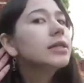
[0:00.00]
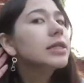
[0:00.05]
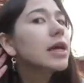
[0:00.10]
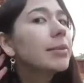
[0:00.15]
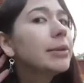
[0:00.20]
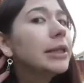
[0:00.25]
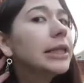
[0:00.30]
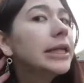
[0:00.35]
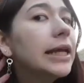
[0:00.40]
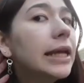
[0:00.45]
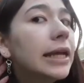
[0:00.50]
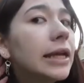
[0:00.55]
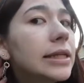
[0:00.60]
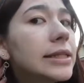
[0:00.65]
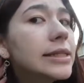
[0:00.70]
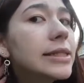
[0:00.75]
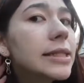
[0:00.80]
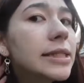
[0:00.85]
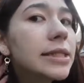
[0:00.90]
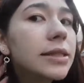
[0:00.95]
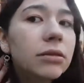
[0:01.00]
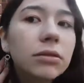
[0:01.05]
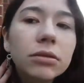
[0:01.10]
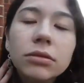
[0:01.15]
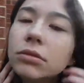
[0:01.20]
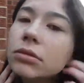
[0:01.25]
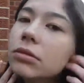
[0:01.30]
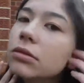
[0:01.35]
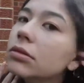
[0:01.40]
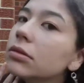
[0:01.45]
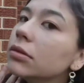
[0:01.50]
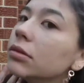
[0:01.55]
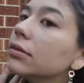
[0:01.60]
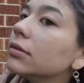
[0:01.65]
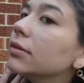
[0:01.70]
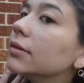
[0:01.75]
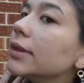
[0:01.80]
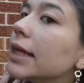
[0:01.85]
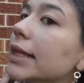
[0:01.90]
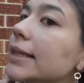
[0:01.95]
Double ears.
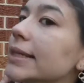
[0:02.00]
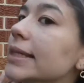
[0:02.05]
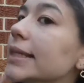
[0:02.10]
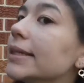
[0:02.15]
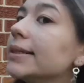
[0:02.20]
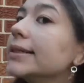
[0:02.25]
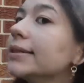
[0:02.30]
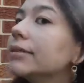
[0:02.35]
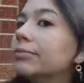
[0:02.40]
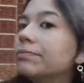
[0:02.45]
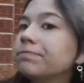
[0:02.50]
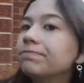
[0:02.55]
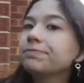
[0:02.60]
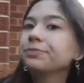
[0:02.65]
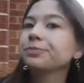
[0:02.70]
That's it.